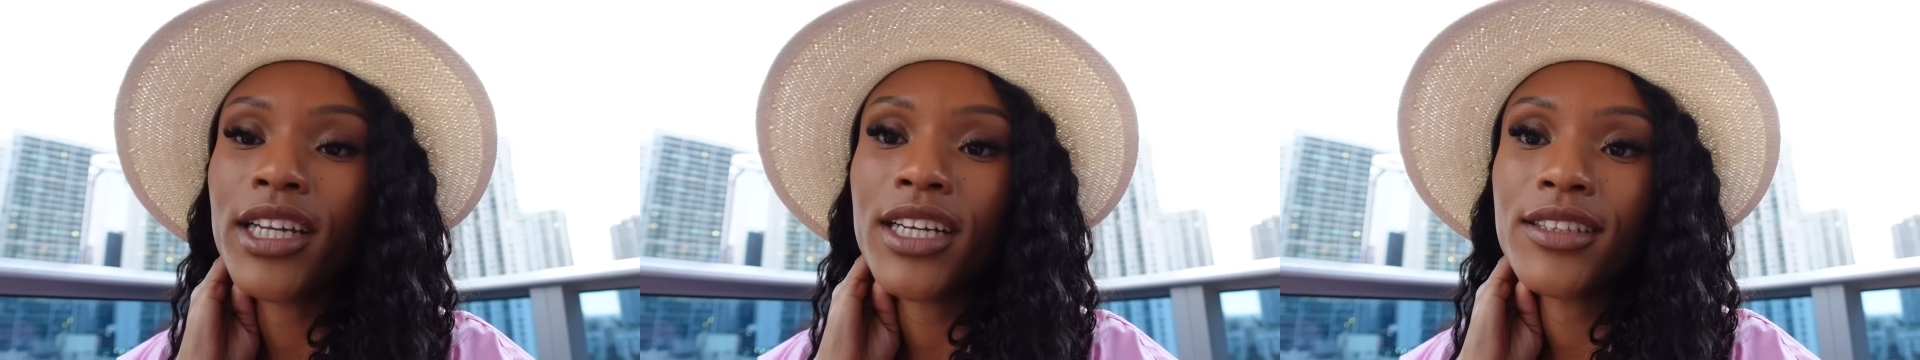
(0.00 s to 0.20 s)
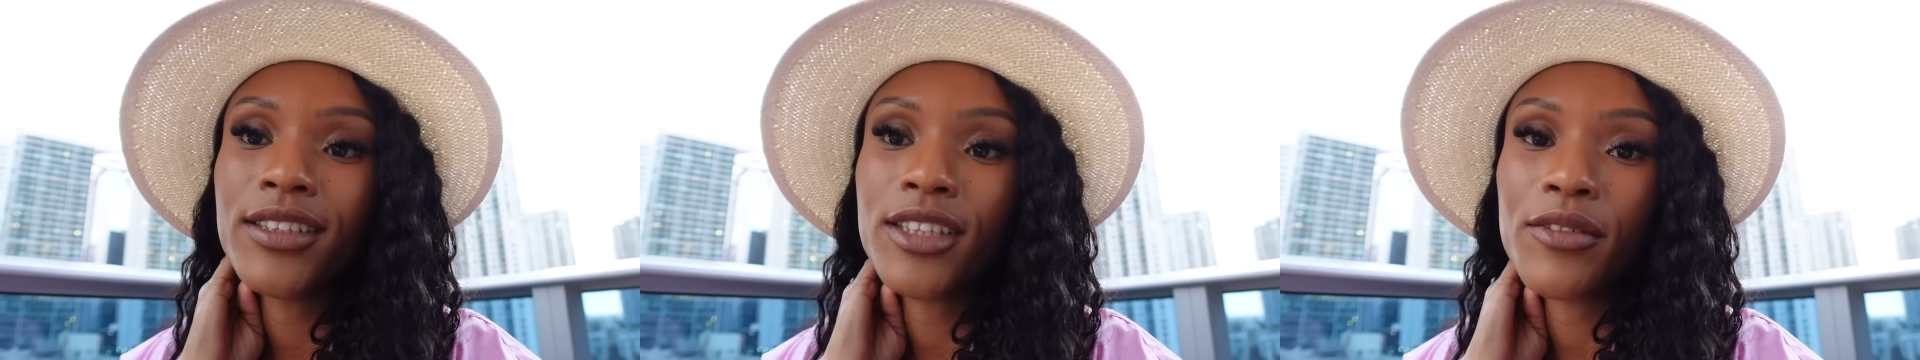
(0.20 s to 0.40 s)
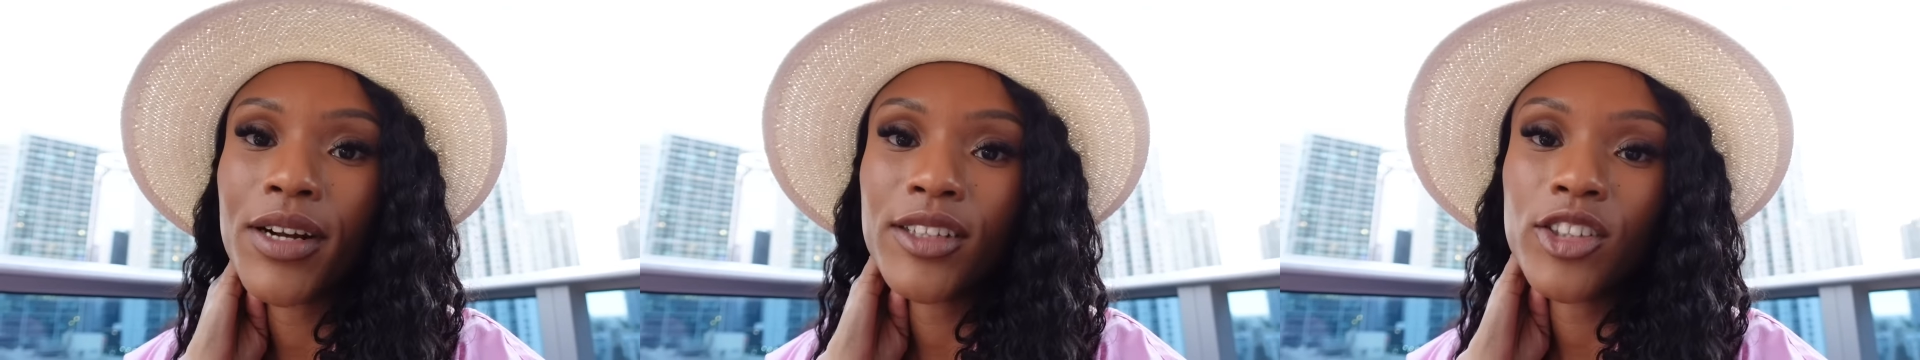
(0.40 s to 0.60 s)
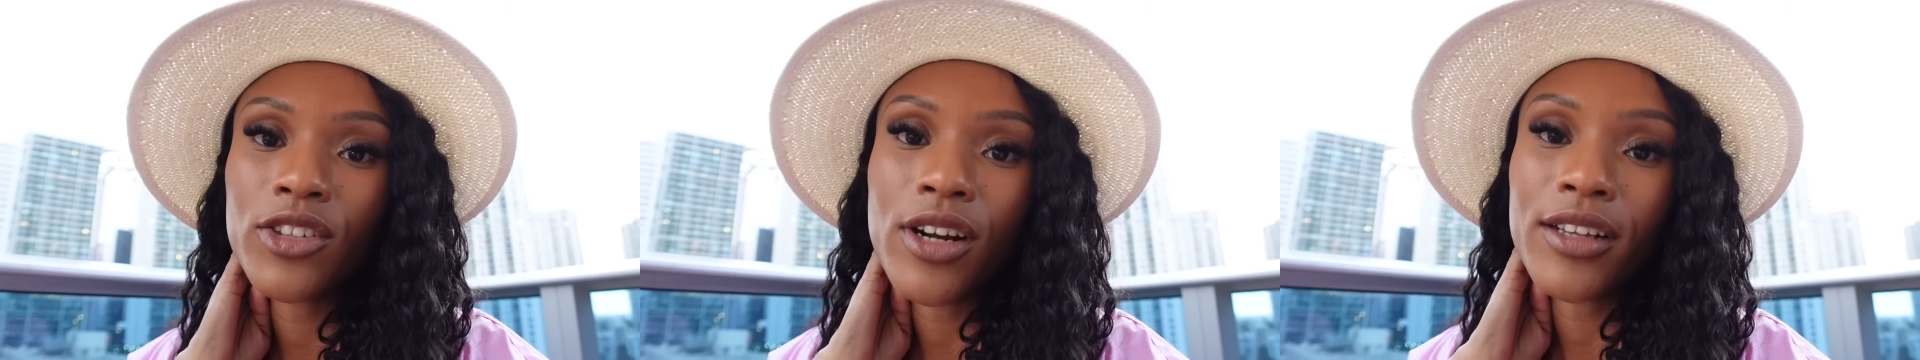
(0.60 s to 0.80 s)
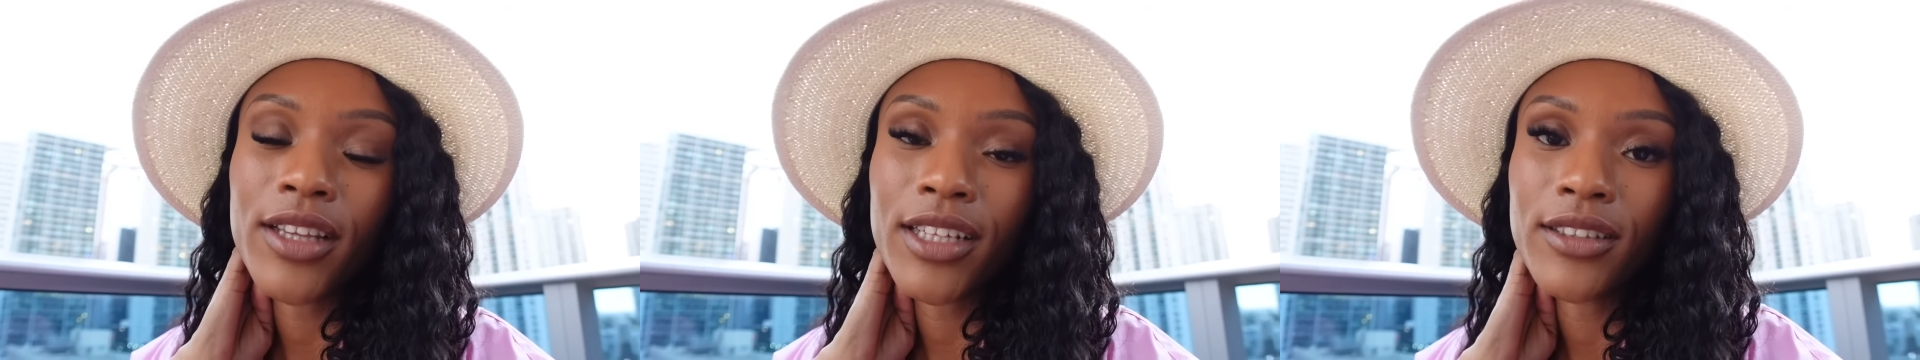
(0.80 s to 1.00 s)
It's the
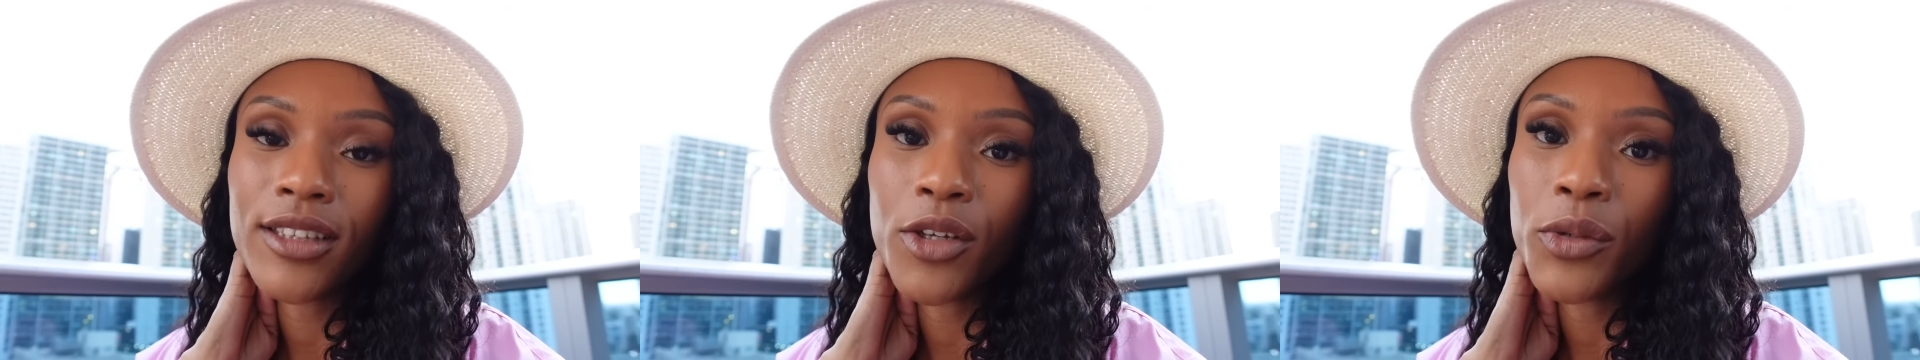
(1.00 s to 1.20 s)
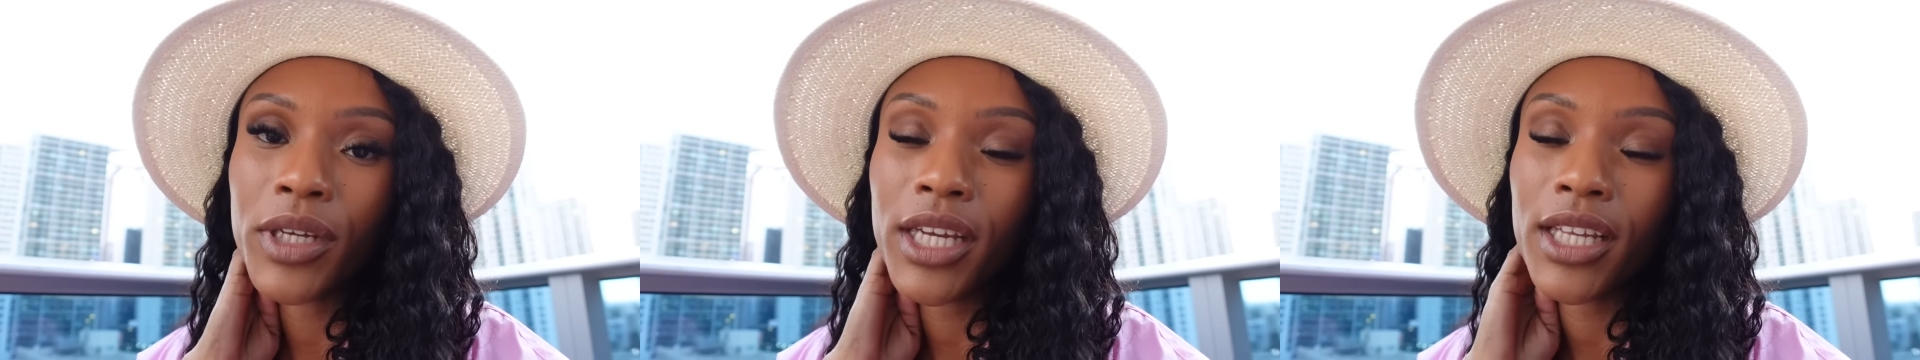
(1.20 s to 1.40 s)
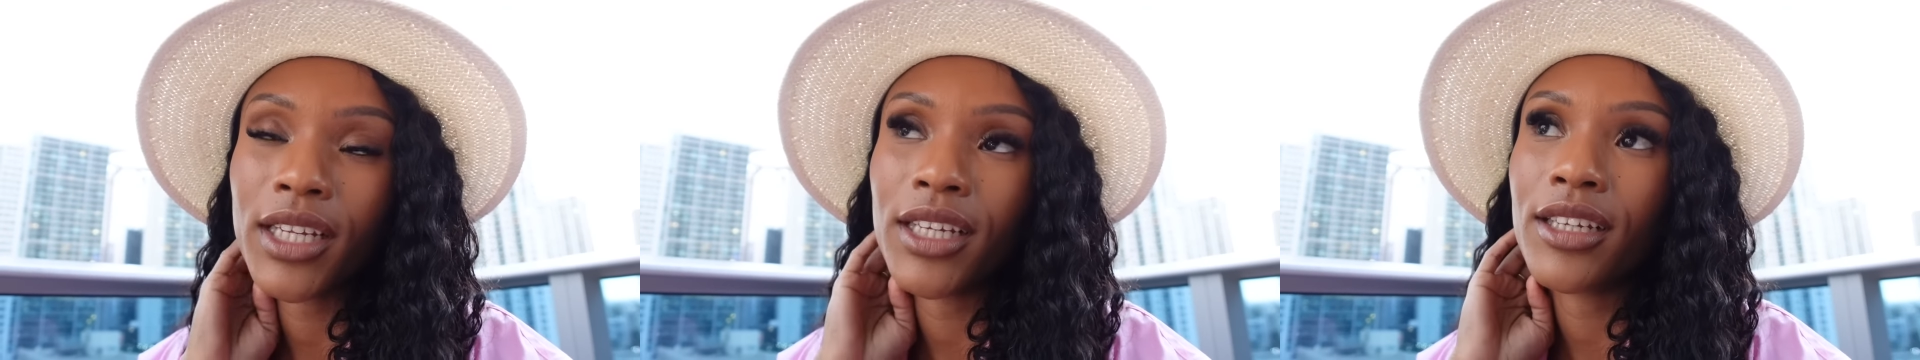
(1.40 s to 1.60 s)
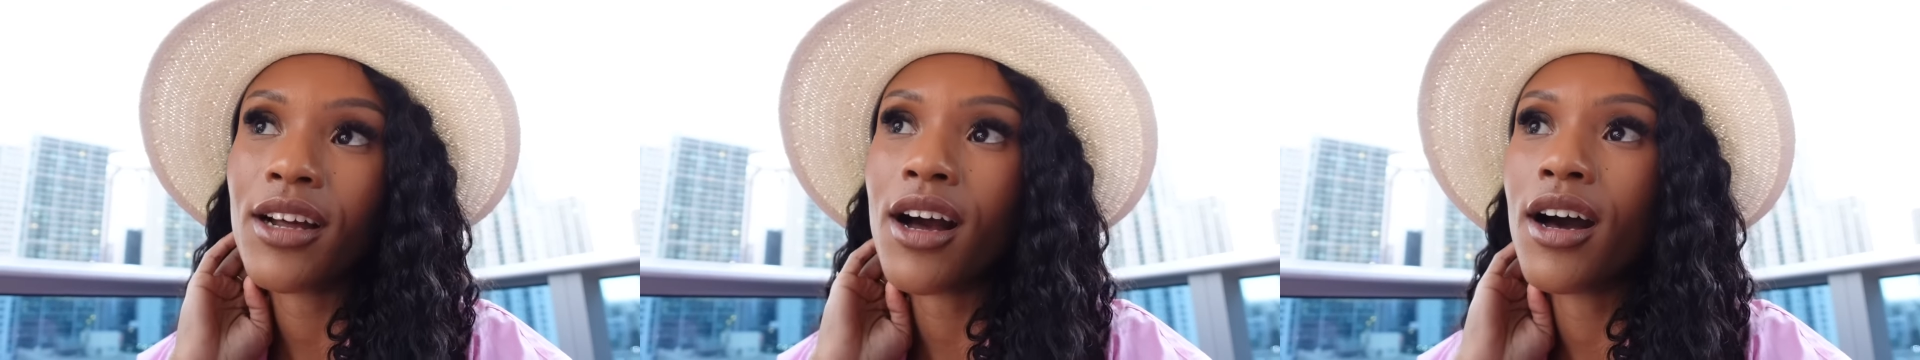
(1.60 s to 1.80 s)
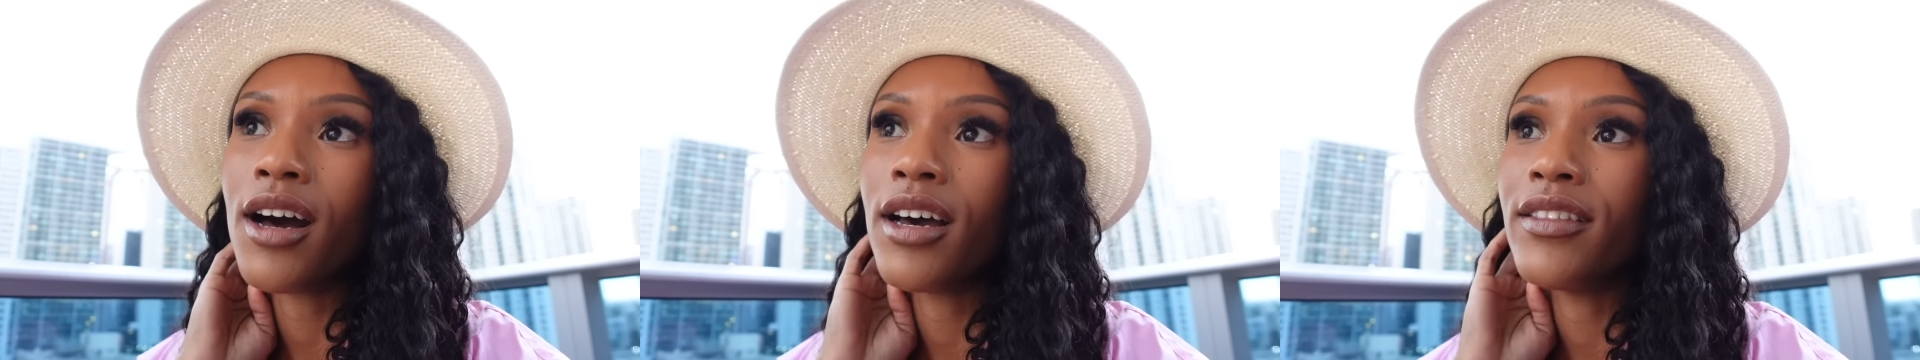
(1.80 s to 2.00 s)
restaurant that's located
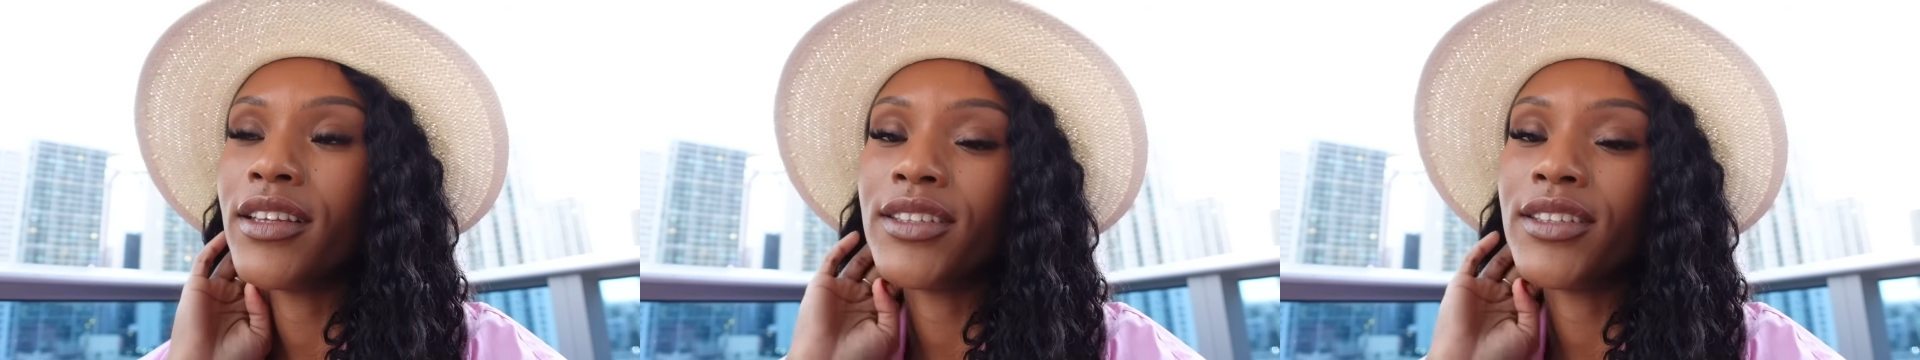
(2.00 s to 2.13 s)
on